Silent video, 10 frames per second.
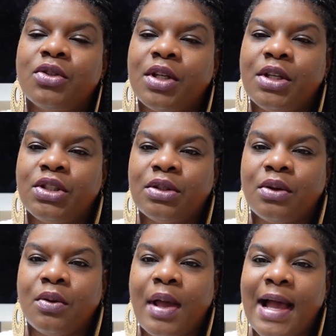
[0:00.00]

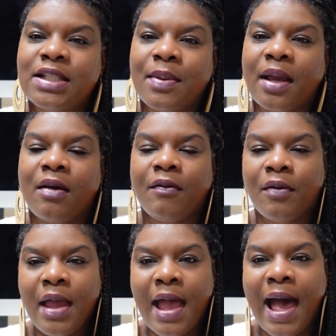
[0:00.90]
traditional aspect
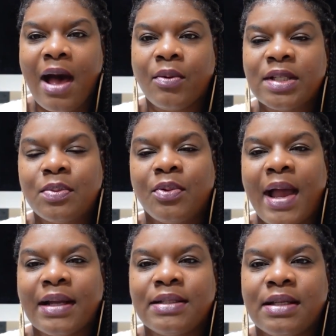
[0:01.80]
of how it's
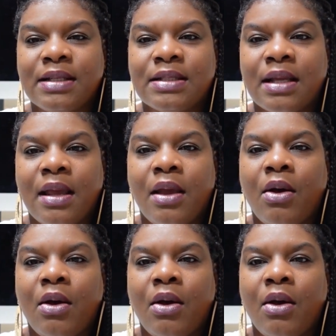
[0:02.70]
practiced